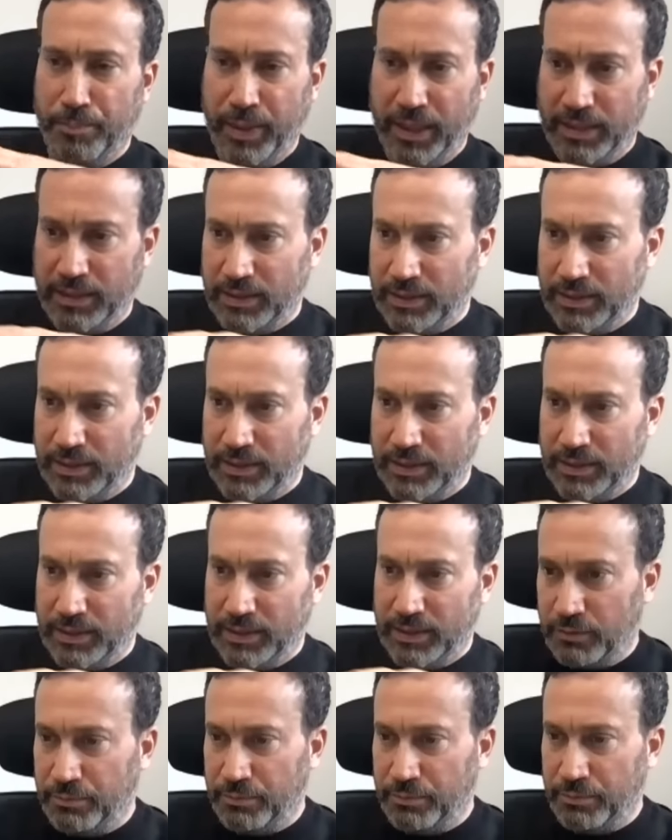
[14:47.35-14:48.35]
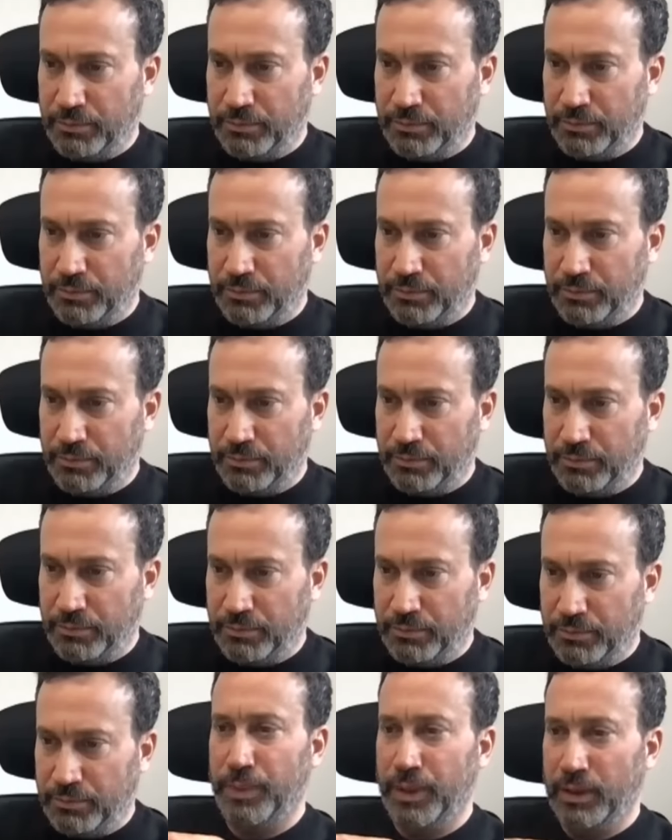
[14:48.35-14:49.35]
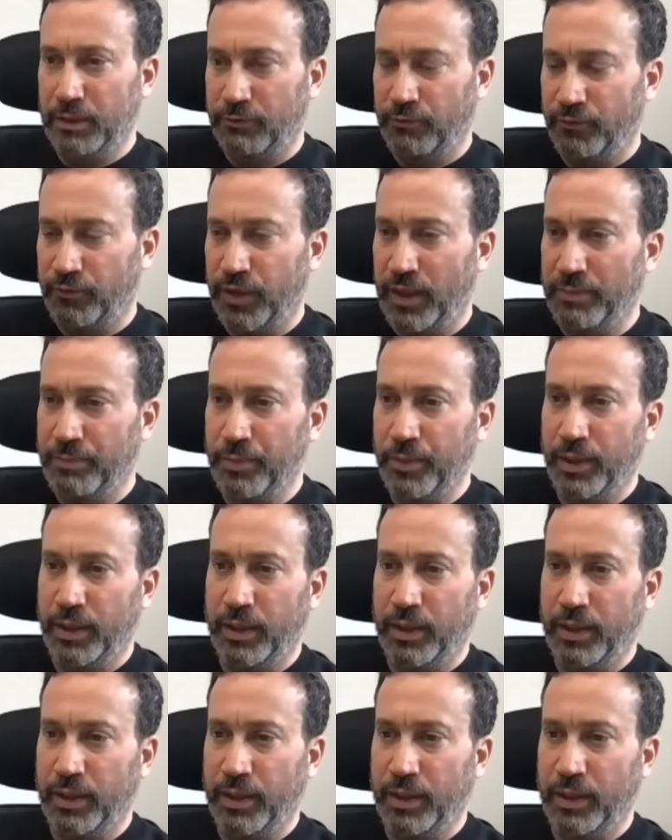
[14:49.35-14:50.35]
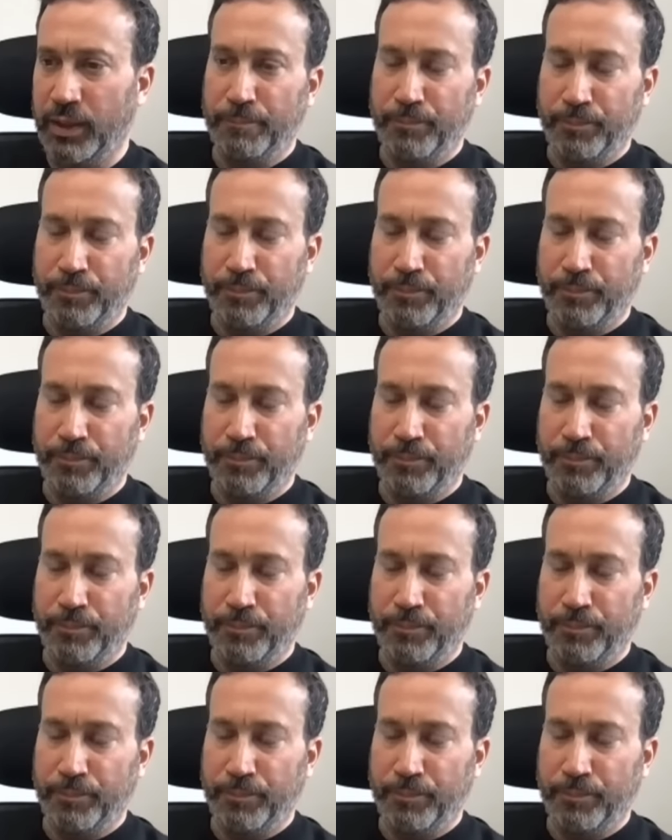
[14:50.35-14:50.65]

bisect Palestinian built fabric,